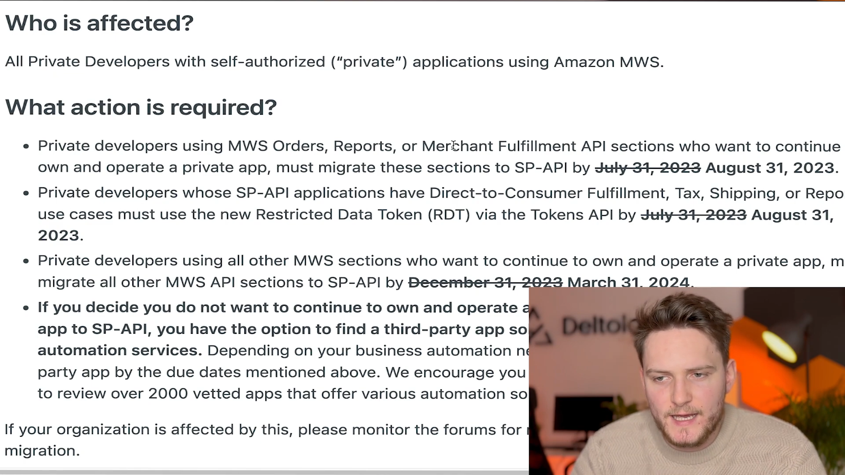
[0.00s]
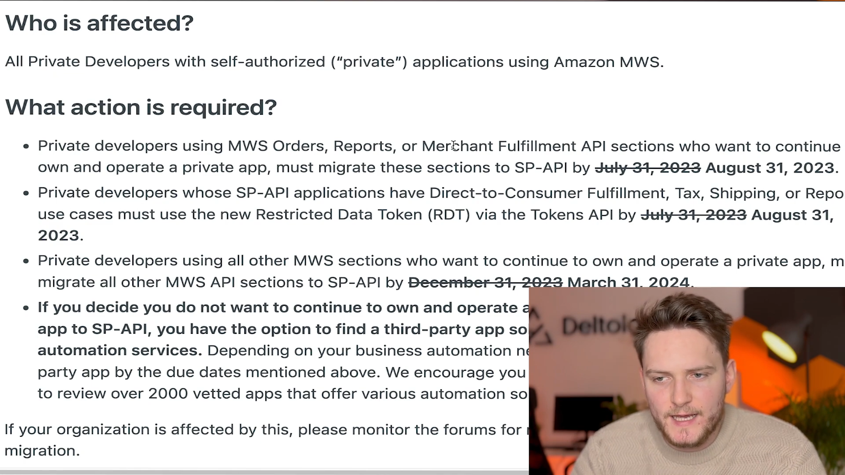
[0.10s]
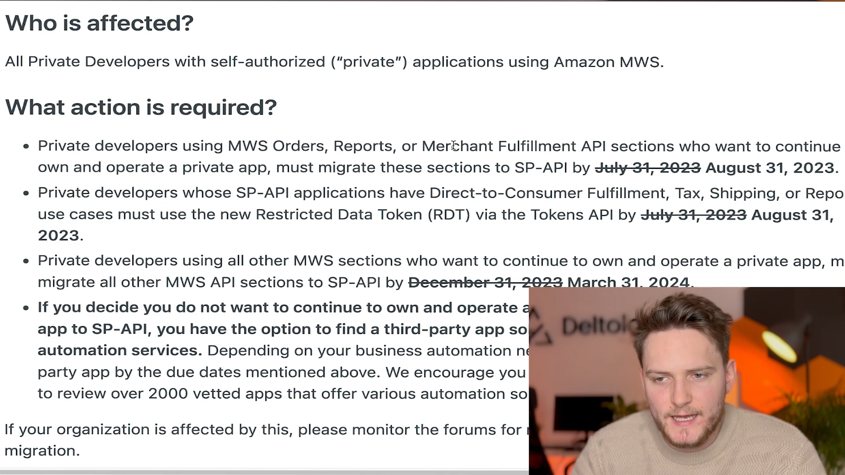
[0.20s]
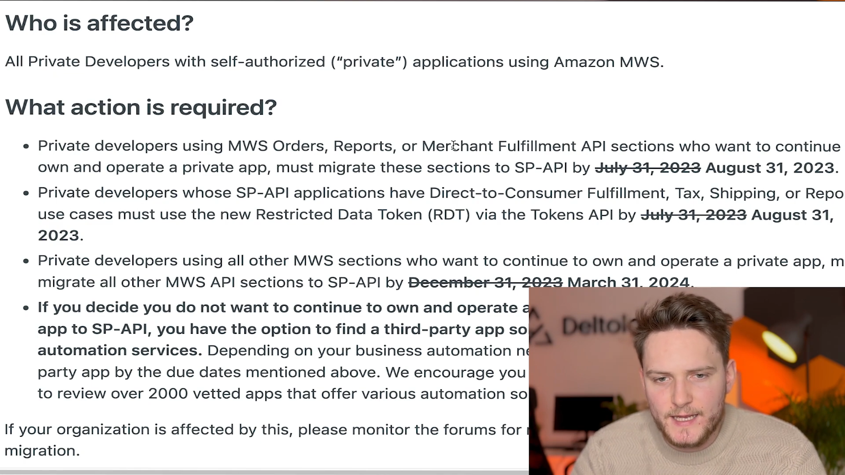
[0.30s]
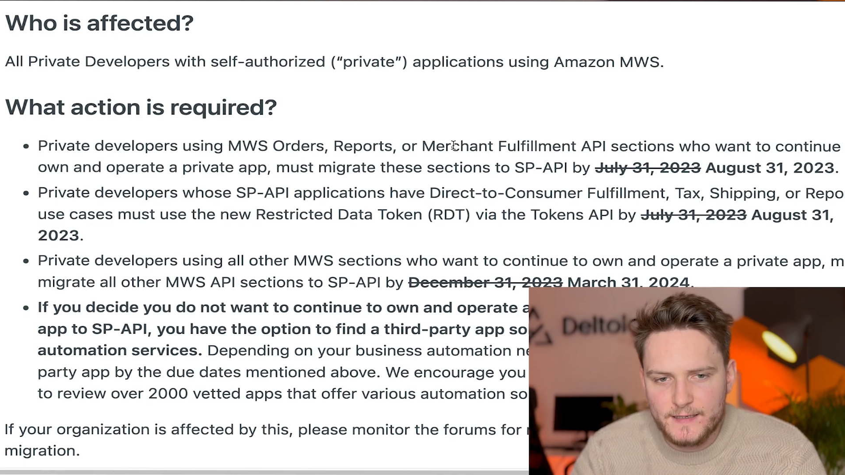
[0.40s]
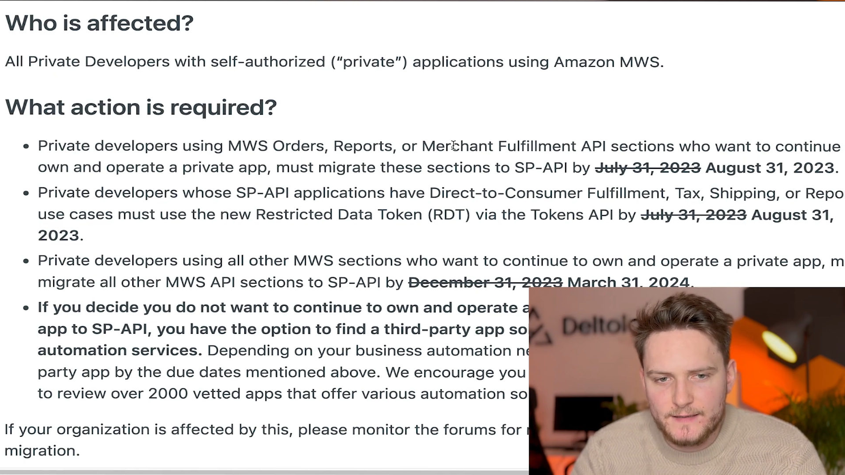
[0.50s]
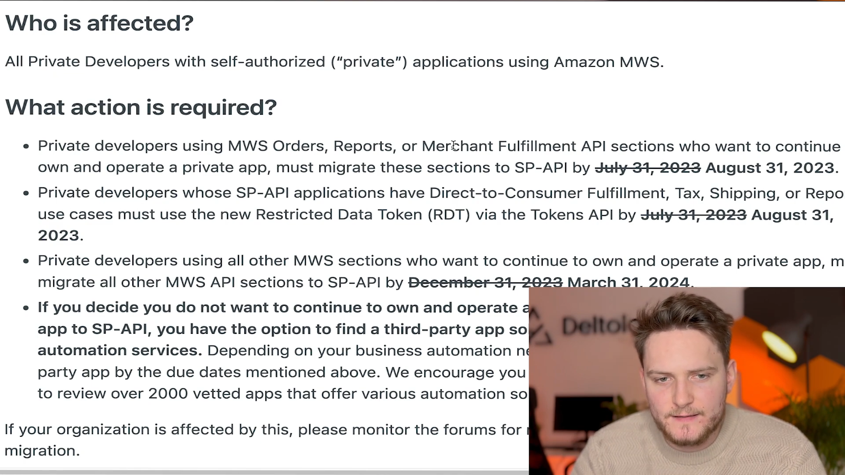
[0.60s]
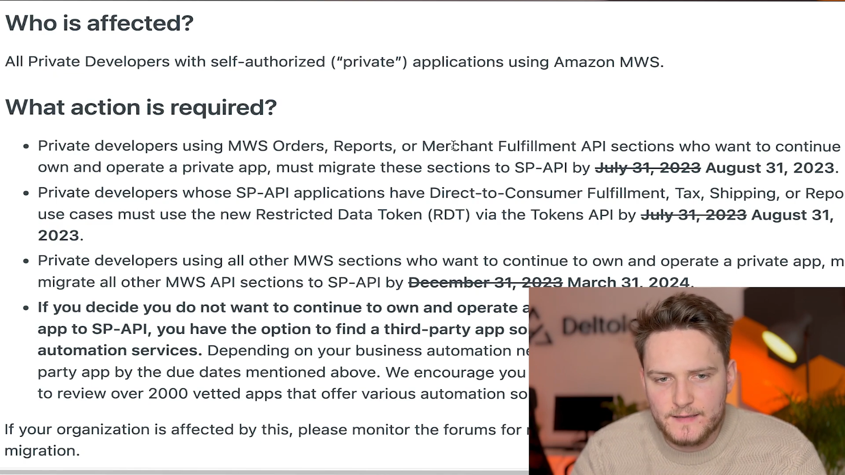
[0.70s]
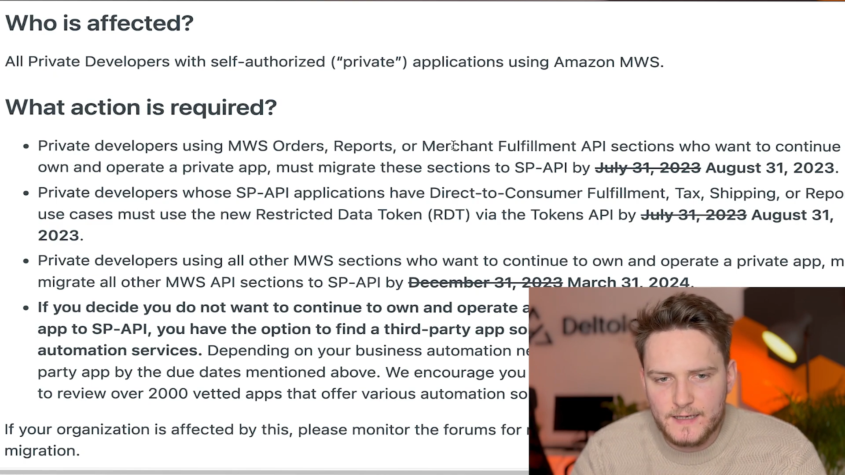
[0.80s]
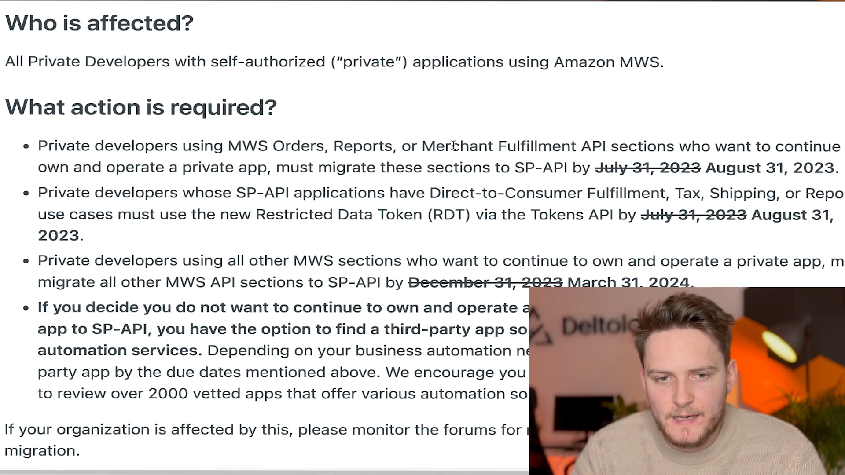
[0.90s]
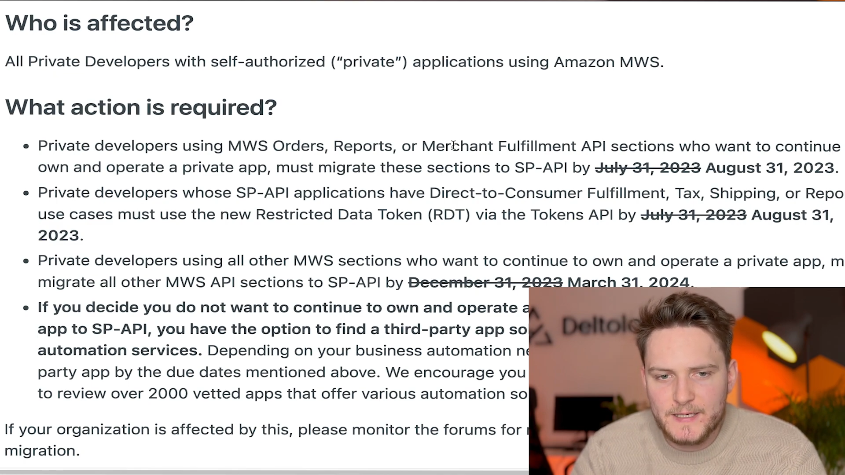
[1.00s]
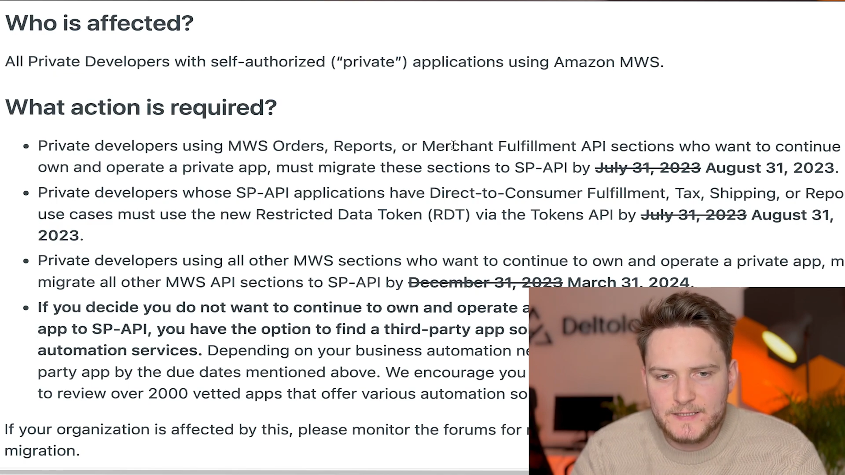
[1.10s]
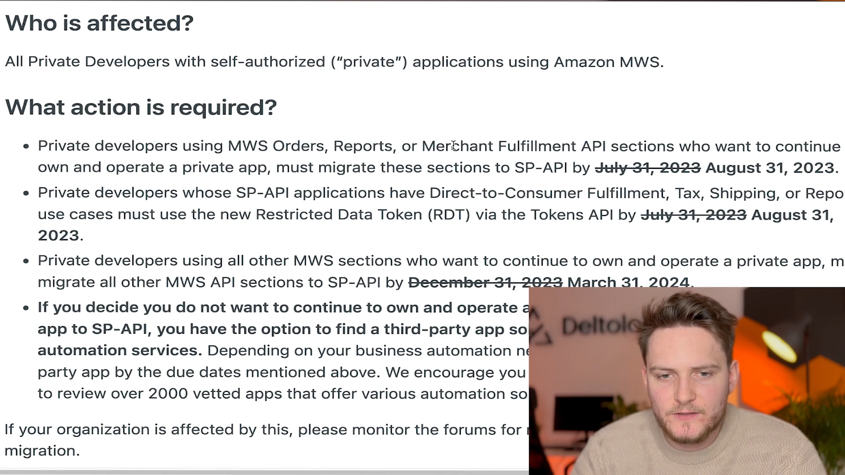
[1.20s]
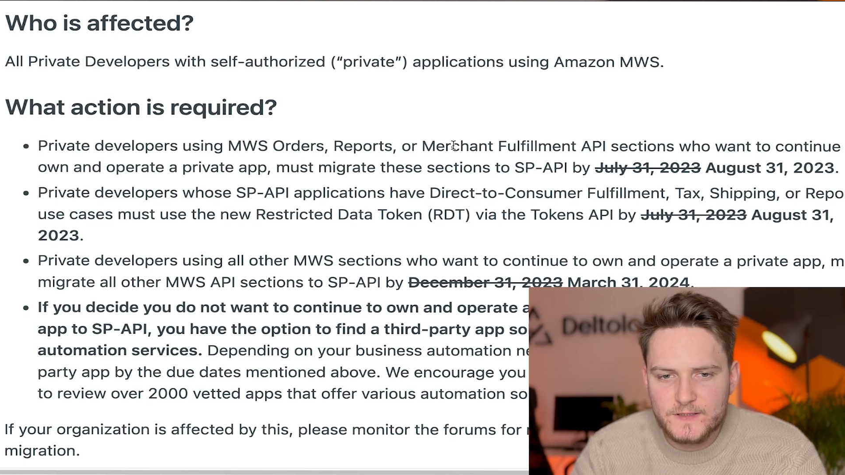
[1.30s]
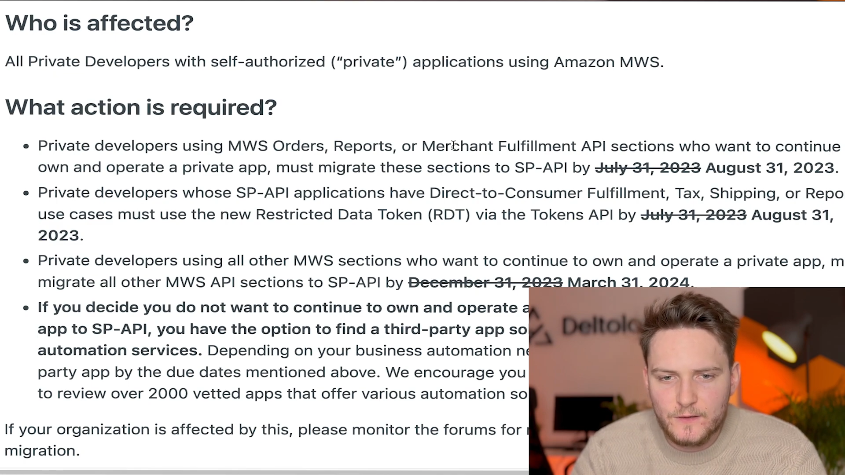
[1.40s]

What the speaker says: and Amazon is